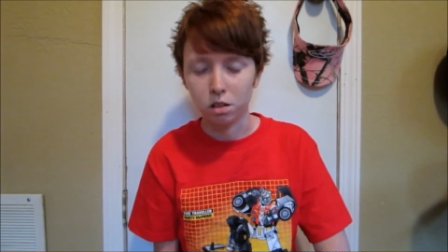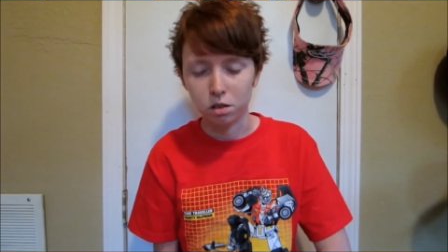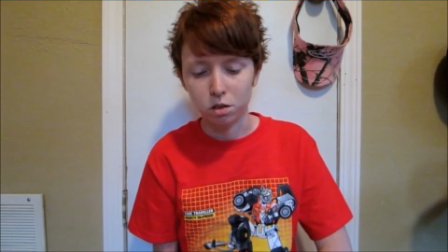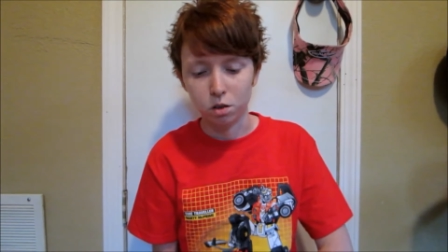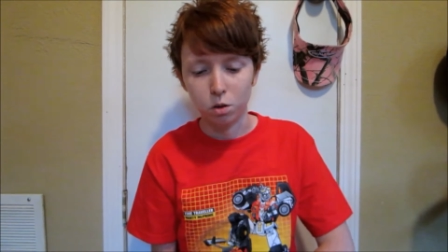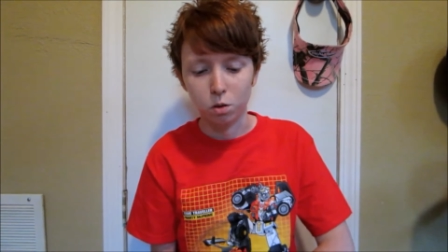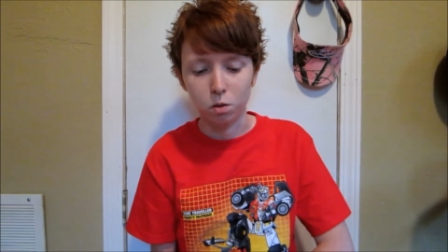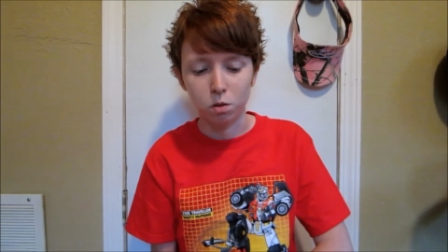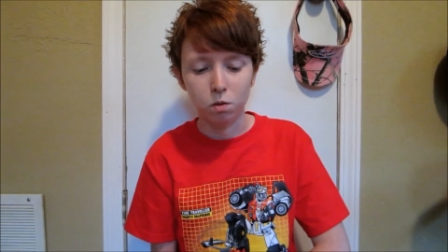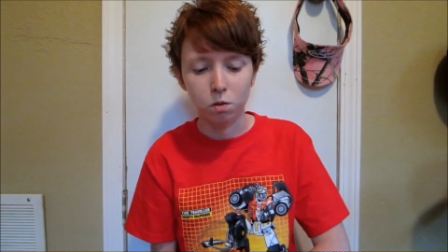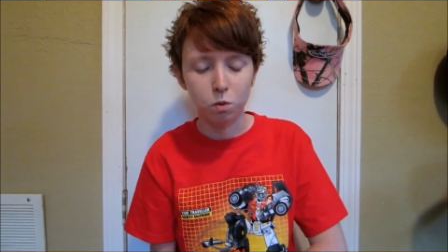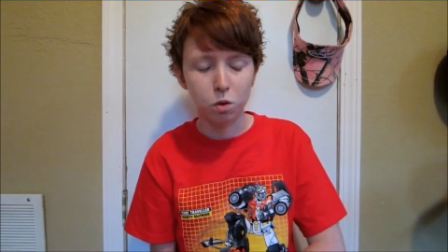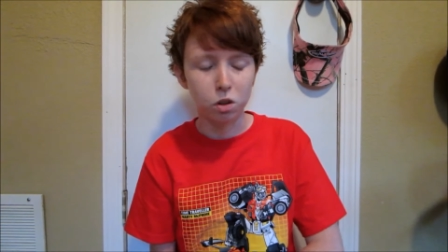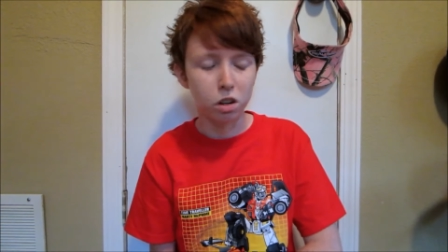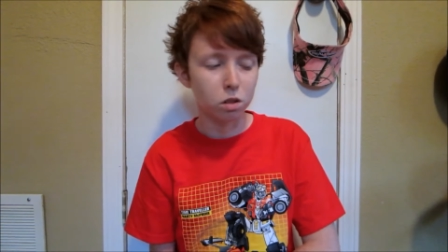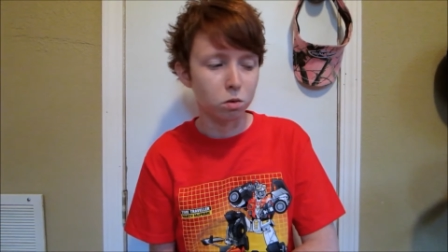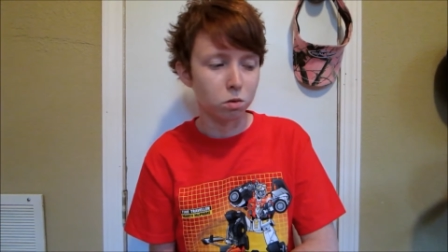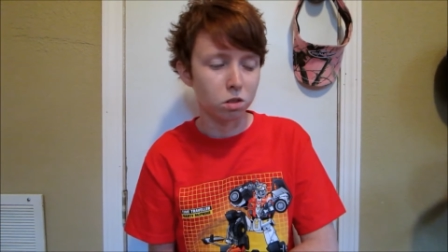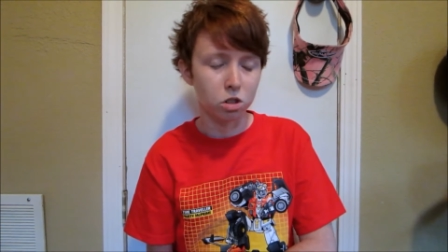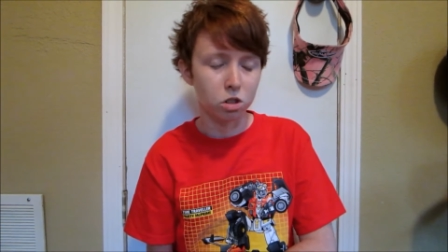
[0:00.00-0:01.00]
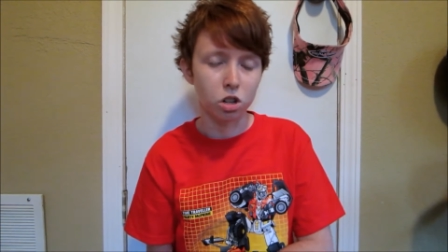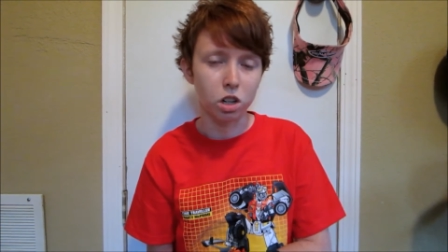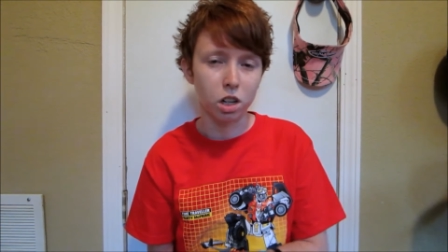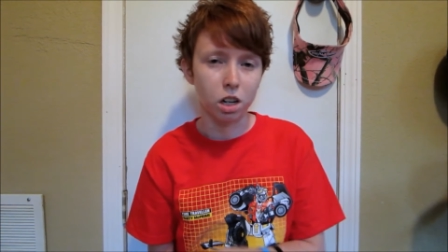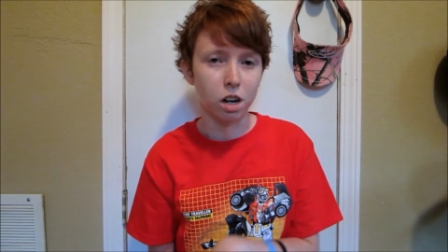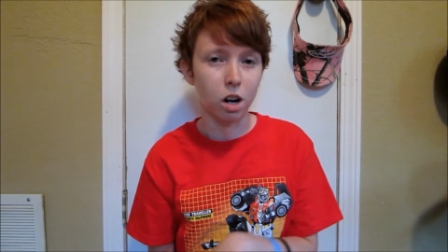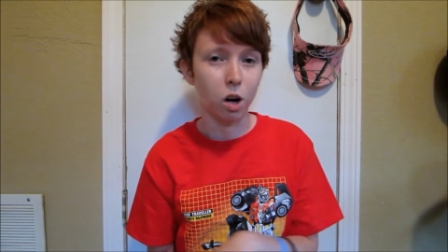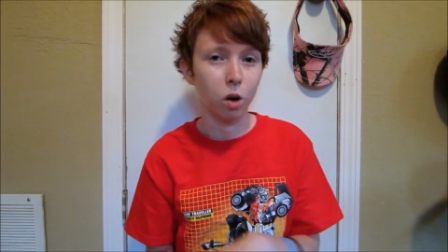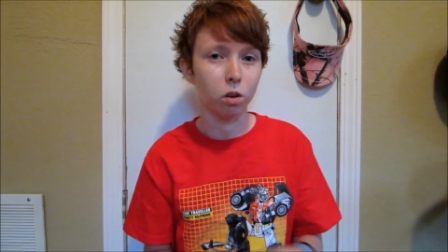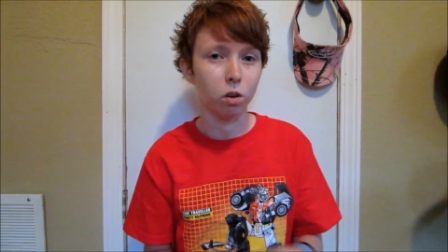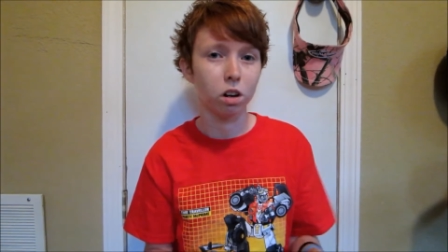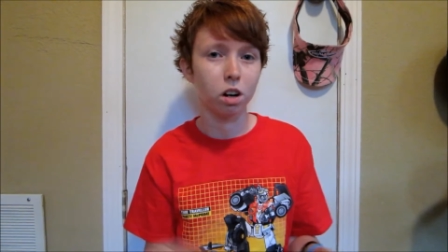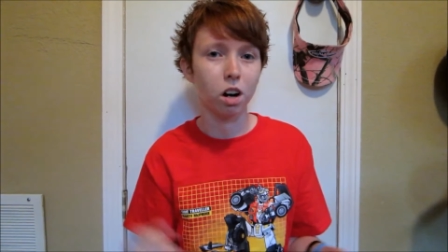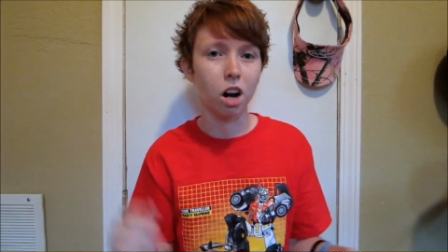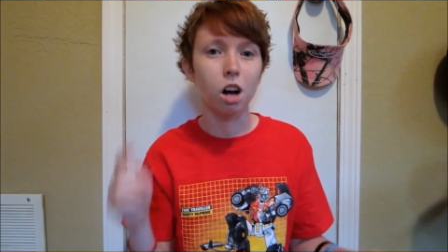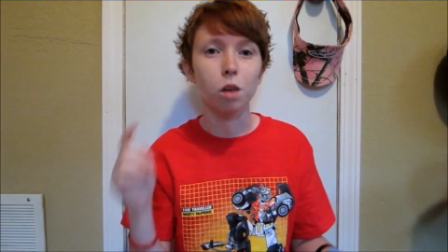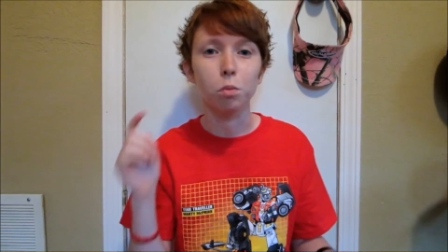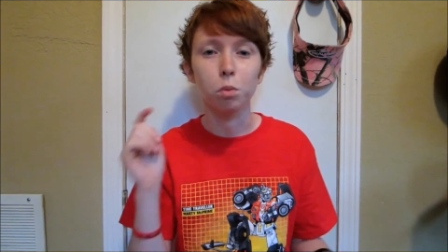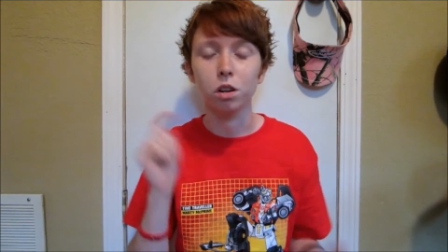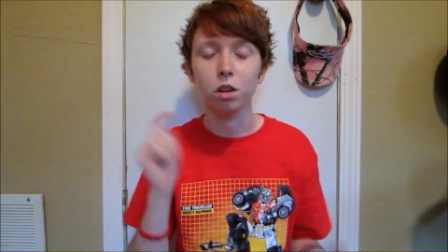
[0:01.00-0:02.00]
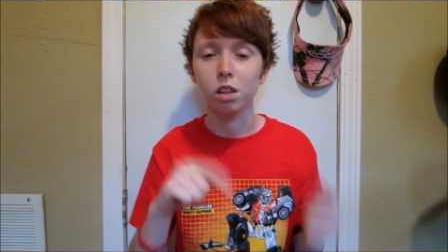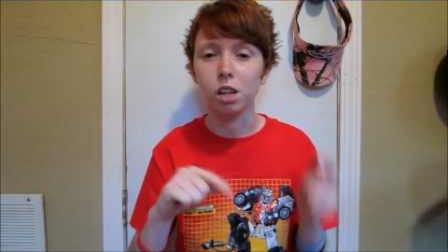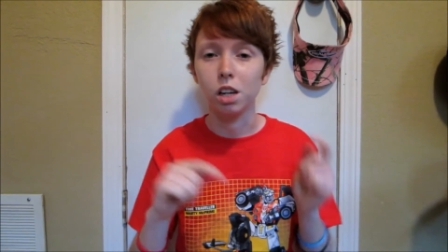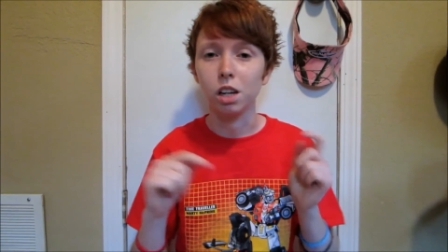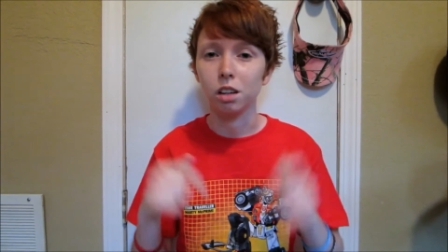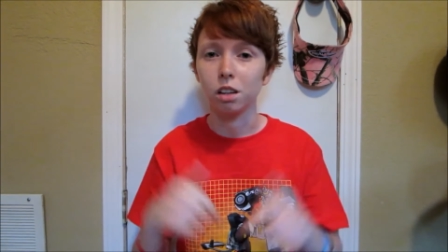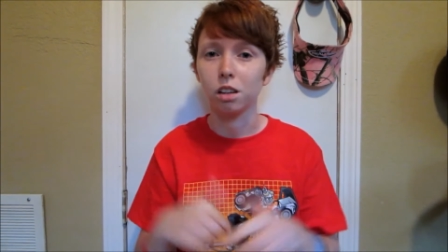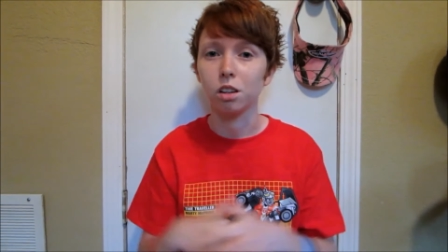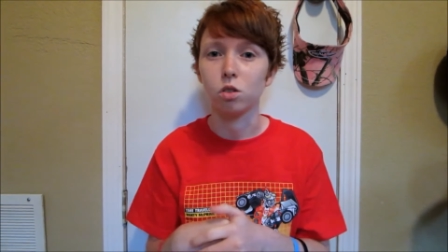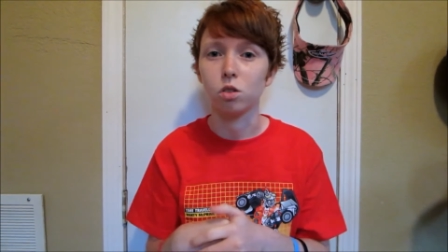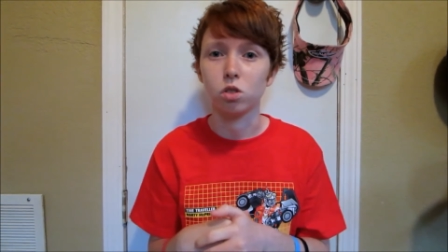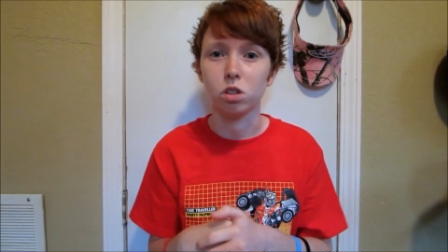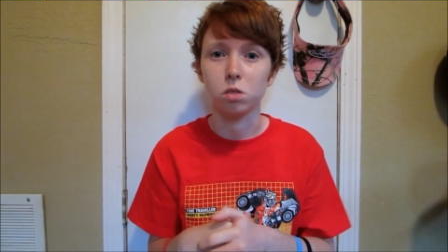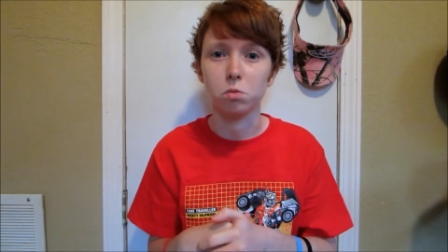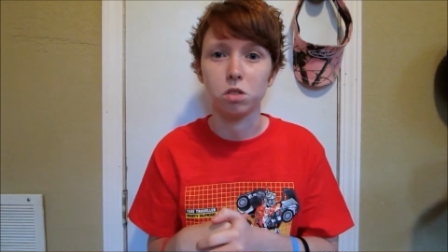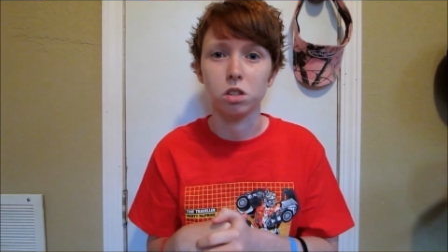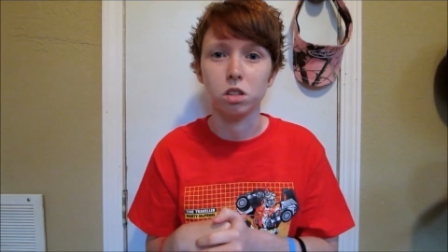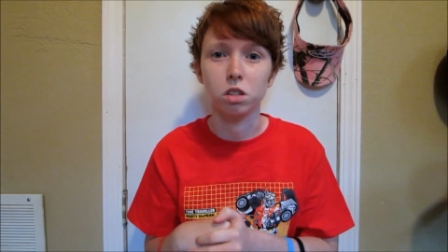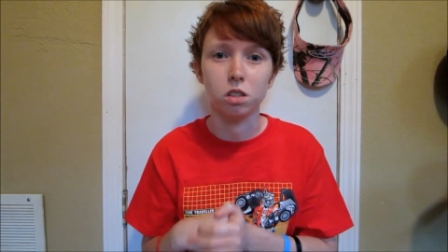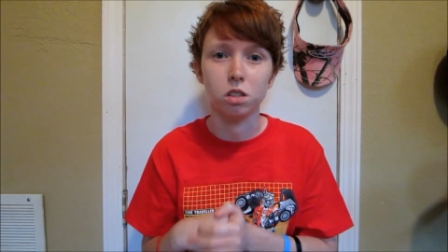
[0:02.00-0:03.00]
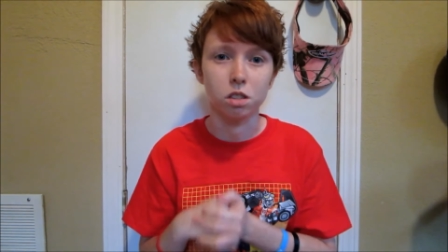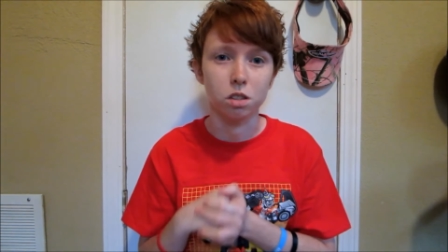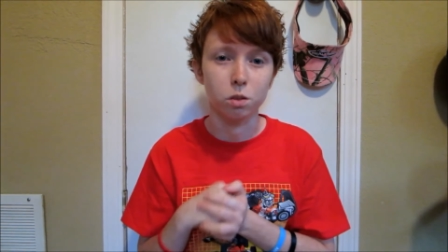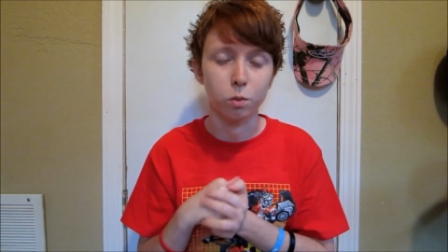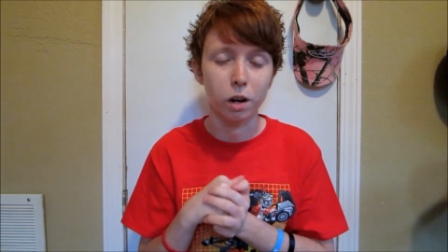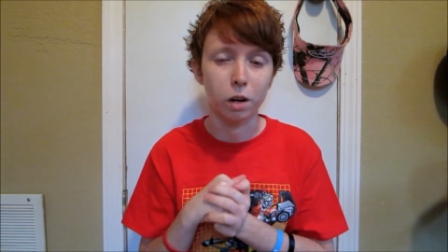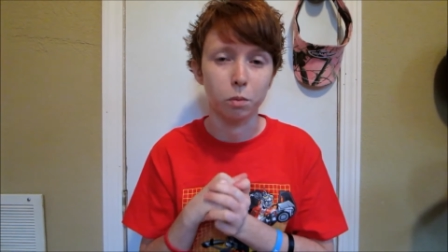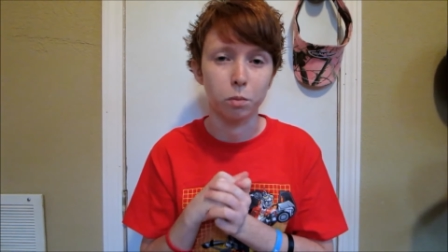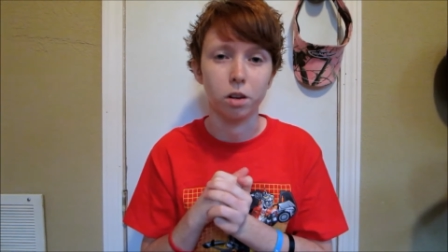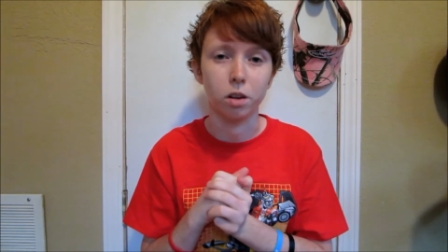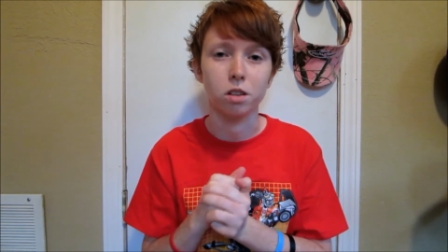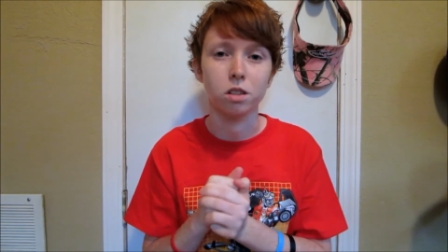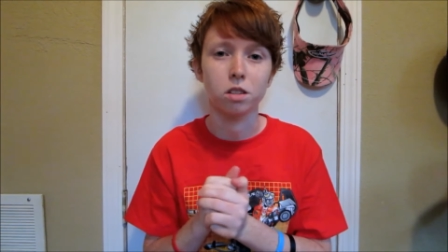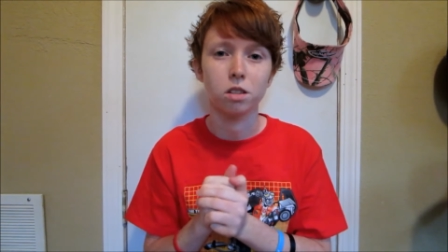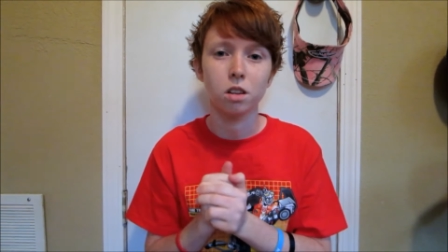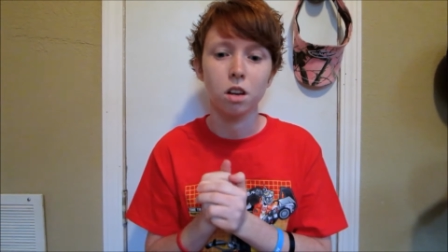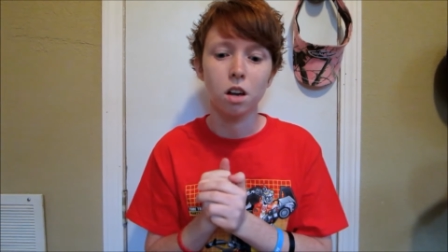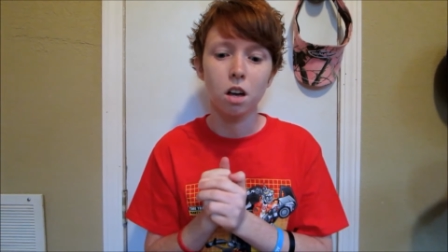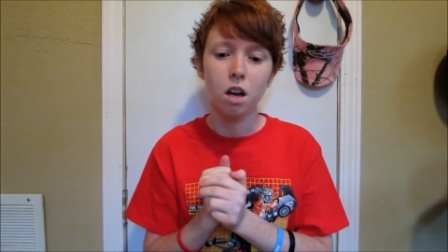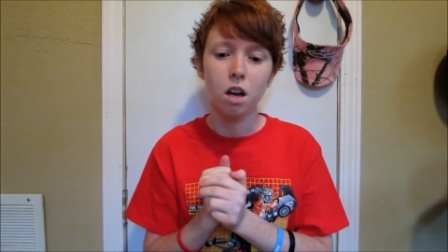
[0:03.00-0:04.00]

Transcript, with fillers: So if you guys want to check it out, I'll put a link in the description to Swagbucks.